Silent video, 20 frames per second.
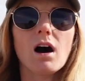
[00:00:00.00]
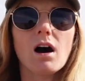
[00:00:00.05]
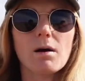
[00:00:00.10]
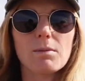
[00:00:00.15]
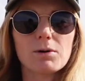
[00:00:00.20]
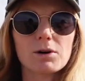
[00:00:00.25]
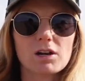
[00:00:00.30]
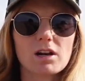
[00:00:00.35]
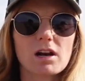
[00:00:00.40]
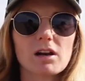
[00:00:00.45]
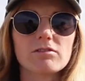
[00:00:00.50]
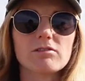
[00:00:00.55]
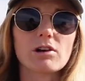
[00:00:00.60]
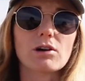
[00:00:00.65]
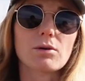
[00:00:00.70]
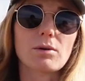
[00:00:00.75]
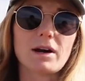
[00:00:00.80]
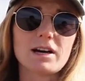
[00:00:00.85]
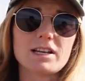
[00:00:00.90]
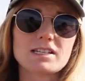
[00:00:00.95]
I'll put in a
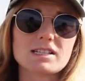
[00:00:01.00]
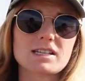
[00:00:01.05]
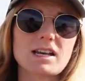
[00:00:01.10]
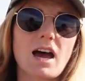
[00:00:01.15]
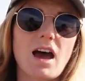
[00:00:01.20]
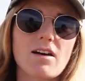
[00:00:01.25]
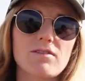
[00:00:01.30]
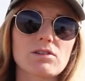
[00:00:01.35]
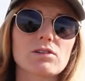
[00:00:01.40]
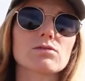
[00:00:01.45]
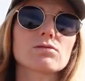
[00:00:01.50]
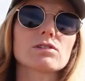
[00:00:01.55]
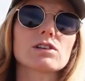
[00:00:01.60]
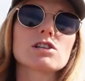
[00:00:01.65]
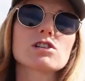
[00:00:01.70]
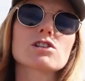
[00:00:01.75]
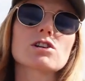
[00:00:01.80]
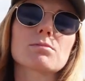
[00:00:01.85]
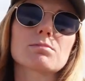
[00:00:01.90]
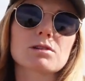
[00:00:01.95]
request to have it
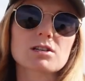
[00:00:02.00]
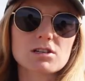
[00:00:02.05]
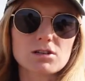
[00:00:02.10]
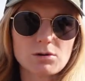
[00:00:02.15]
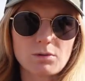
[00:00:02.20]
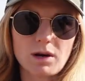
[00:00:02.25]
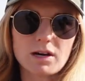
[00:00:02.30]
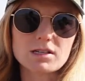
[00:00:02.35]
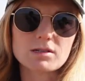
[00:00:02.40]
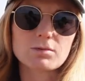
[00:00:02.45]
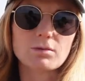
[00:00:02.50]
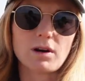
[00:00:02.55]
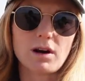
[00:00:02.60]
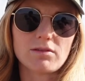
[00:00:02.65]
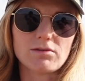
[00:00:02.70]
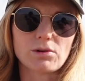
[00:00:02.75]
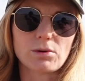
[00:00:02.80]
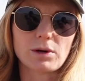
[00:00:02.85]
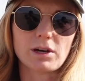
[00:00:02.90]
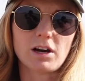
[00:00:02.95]
reshipped to us
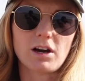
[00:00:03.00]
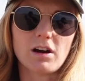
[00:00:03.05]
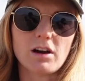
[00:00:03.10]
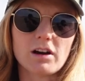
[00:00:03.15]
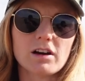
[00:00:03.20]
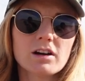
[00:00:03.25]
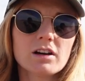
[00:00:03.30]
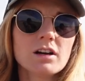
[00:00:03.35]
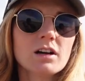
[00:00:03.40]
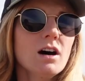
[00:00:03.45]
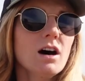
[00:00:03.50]
wherever we are.